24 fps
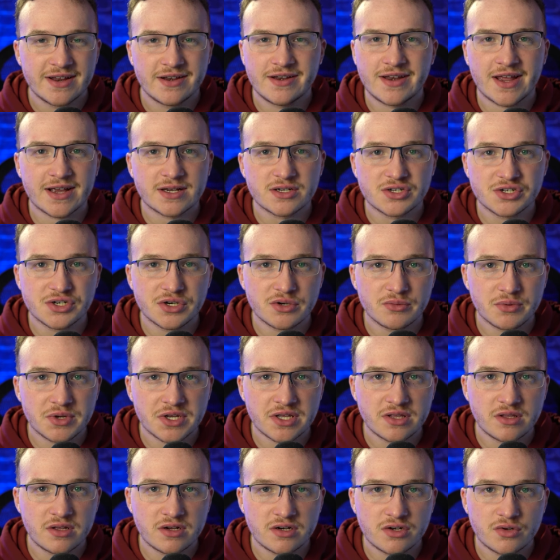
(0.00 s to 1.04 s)
Next year, we
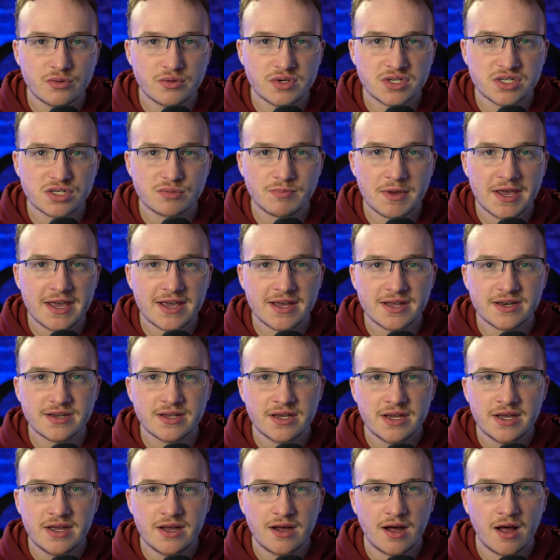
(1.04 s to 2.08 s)
can look to
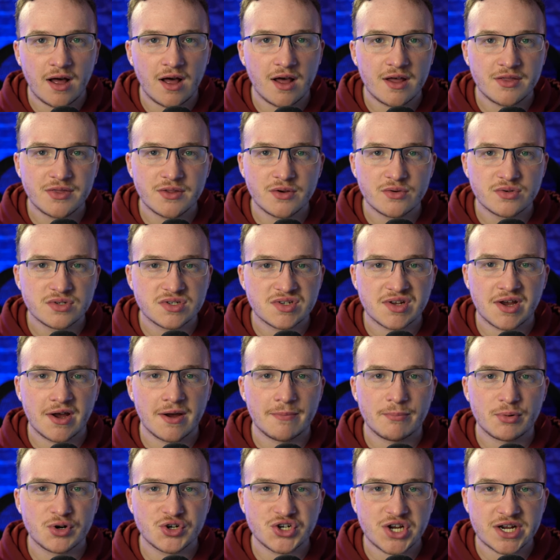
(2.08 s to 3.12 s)
expand on those
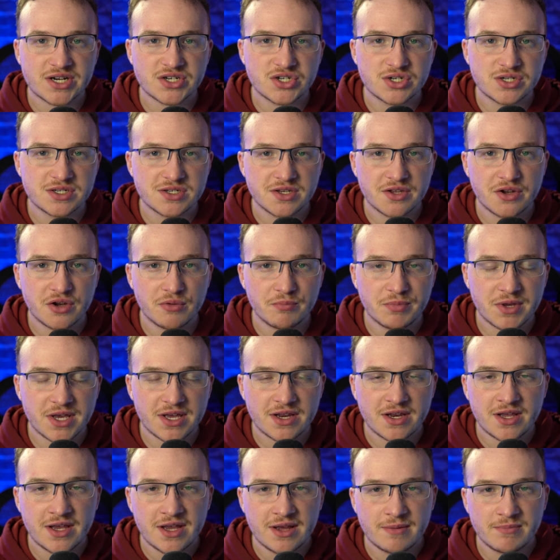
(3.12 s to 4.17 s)
projections a little
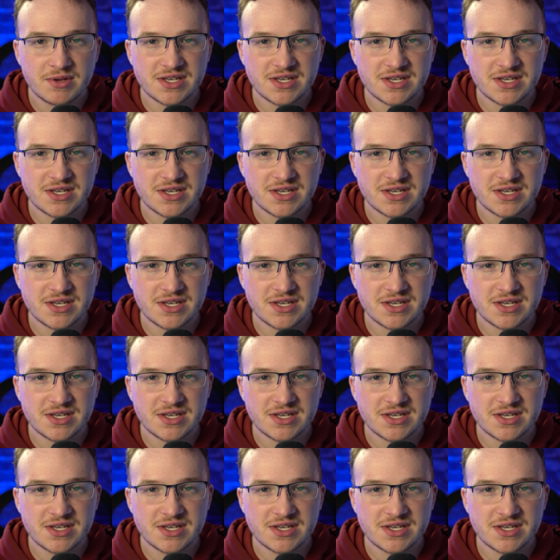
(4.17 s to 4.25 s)
bit,